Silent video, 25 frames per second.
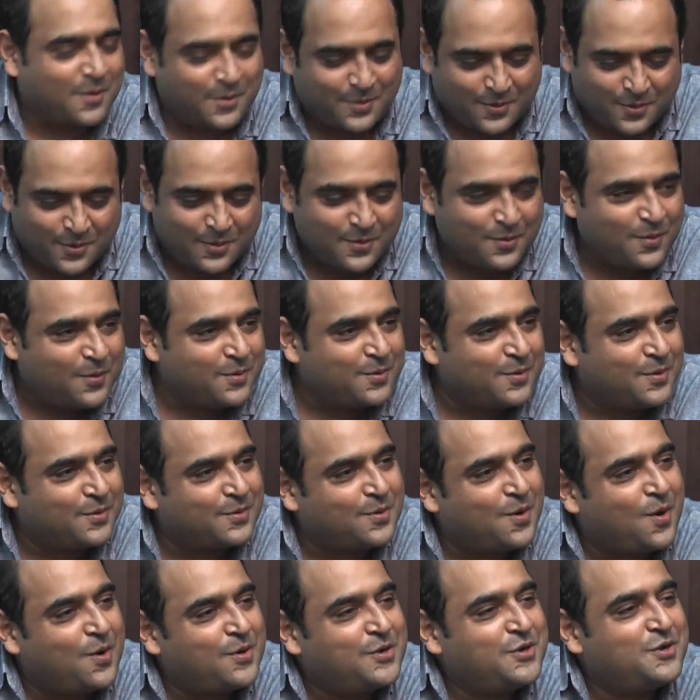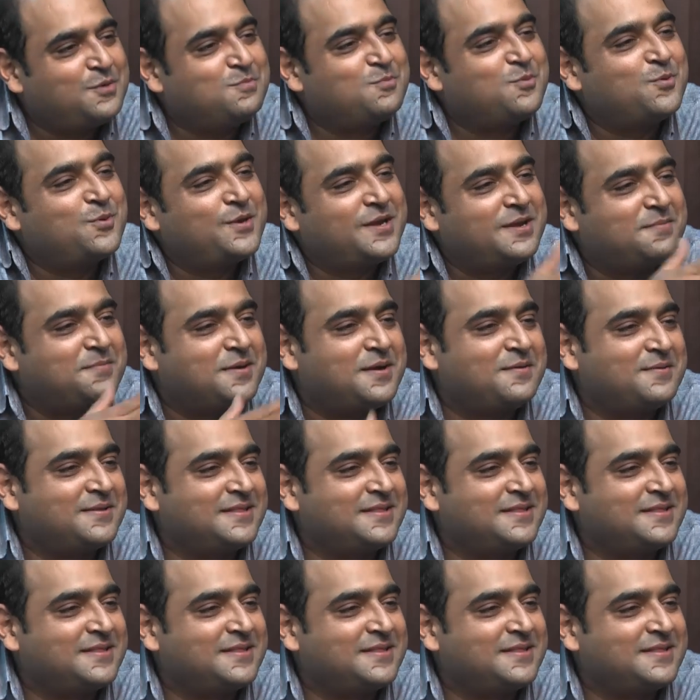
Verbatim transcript: Or or or, or audio mooliyama